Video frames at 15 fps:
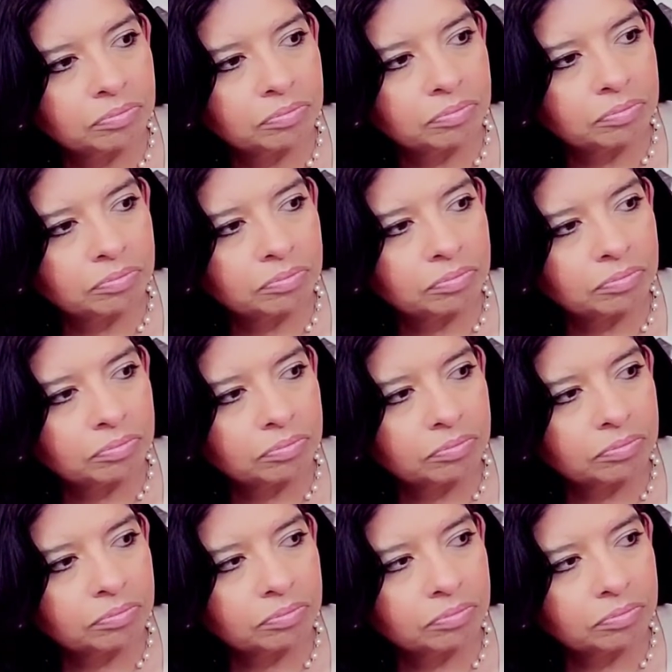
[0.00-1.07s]

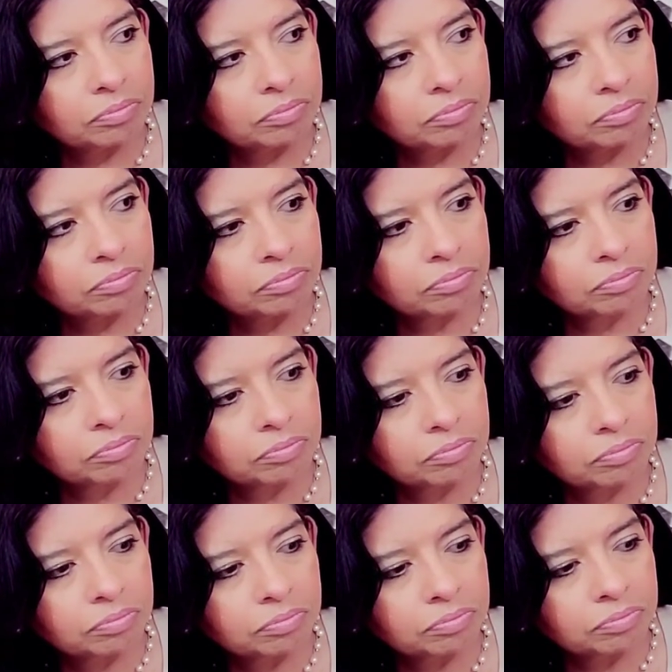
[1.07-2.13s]

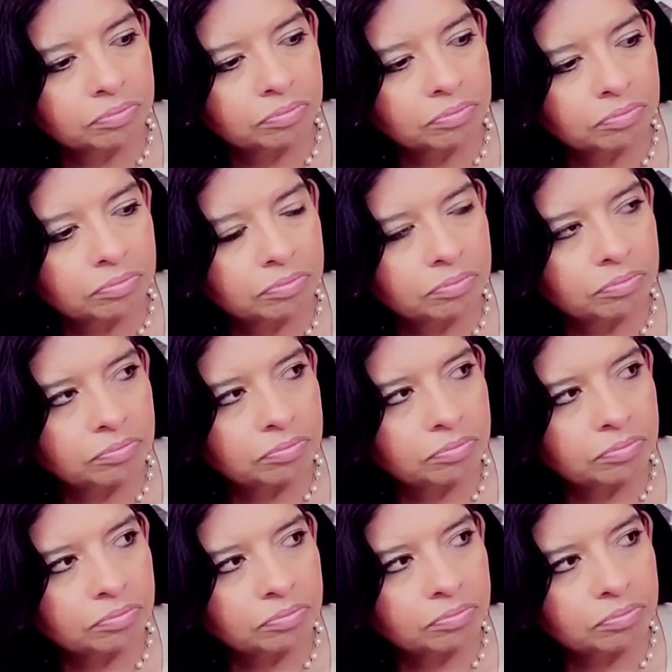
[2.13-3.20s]

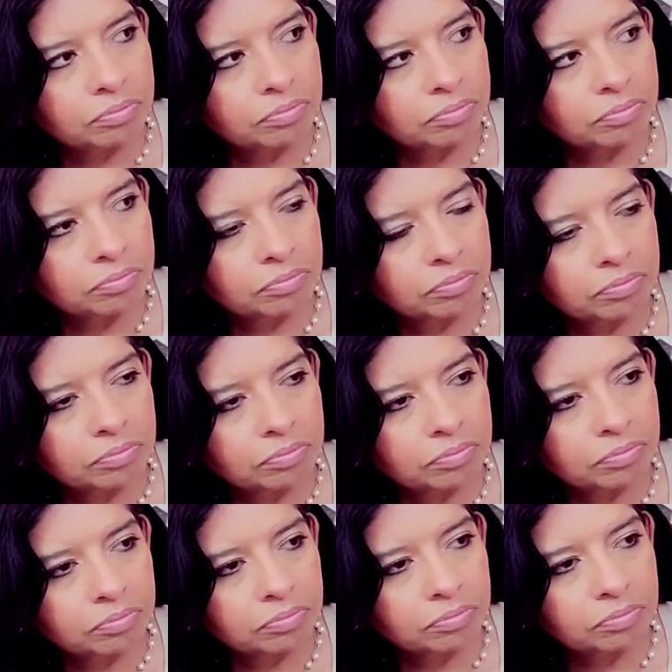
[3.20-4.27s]

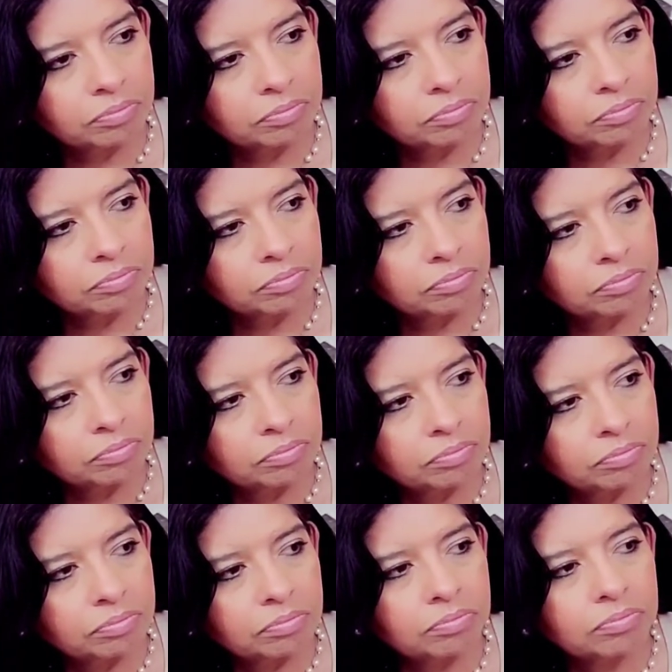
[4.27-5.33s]
(not speaking)